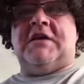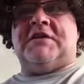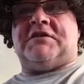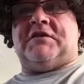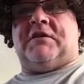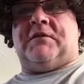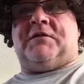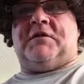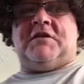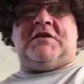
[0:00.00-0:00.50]
So
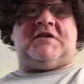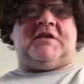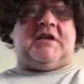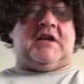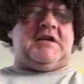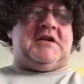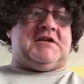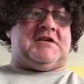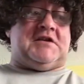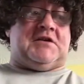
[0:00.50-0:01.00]
the first thing I
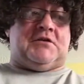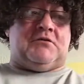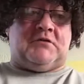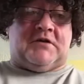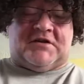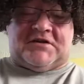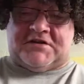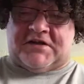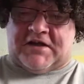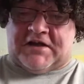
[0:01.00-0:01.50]
need to do
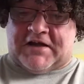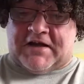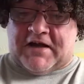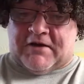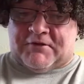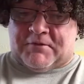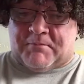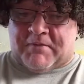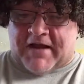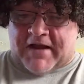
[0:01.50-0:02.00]
is take it
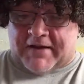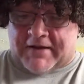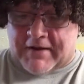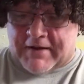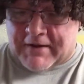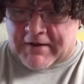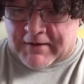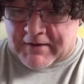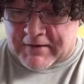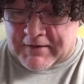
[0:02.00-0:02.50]
out the bag.
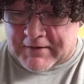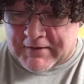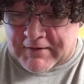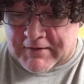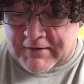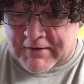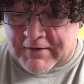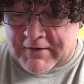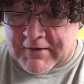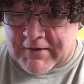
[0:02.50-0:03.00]

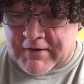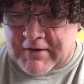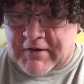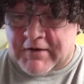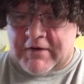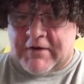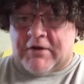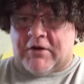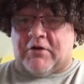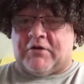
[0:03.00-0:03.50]

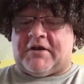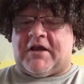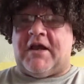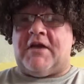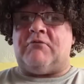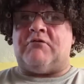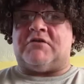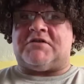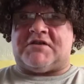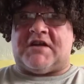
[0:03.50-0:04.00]
Okay,
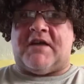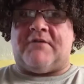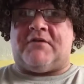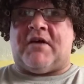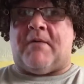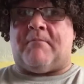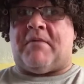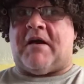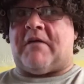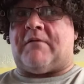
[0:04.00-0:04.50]
we'll save
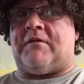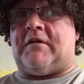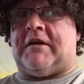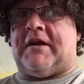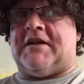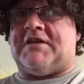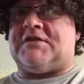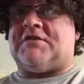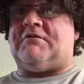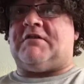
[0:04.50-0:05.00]
that bag for
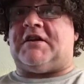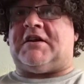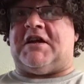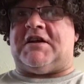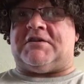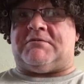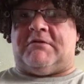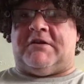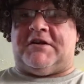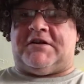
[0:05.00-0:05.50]
later in
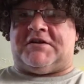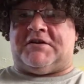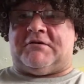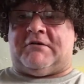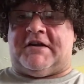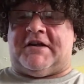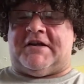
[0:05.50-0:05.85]
case we need to do